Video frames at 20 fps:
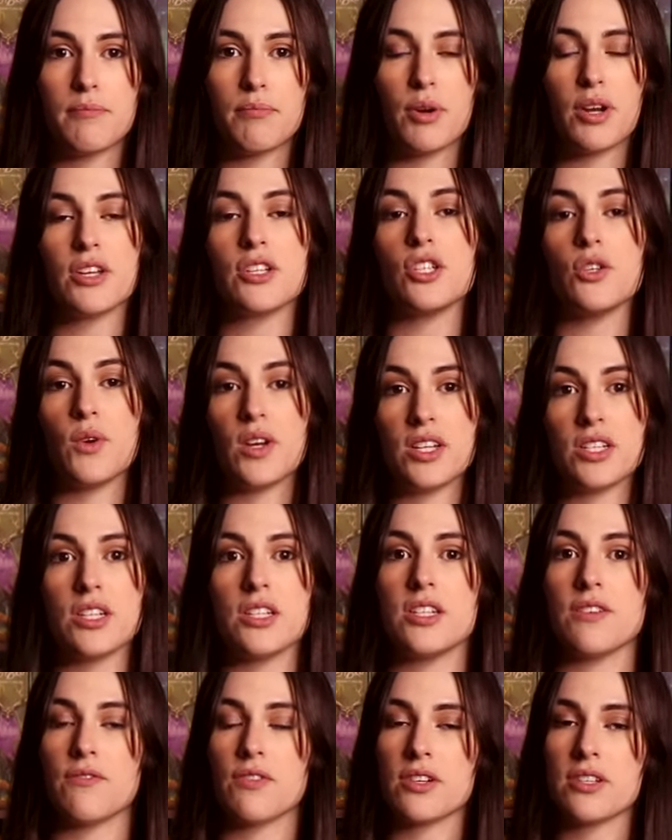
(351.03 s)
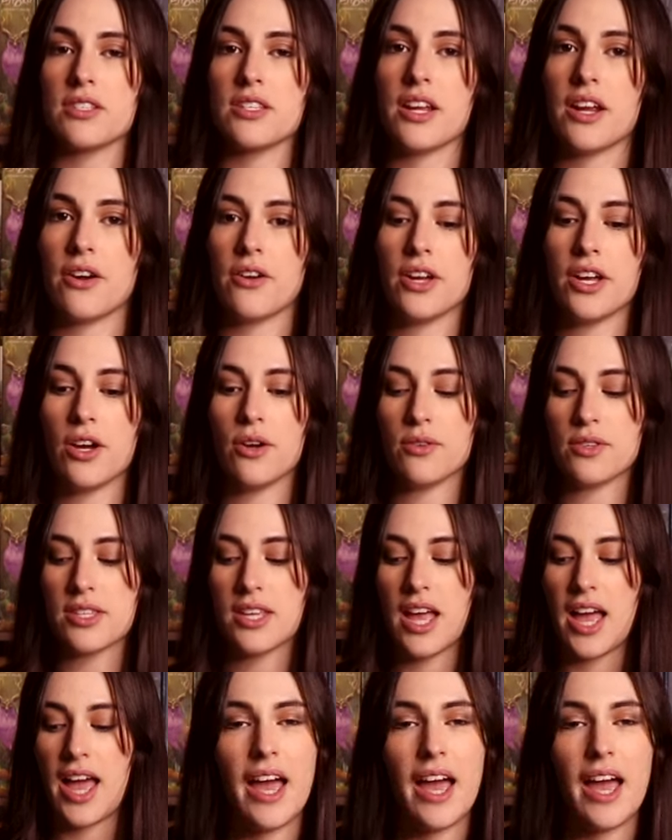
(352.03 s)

brings you into different scenarios,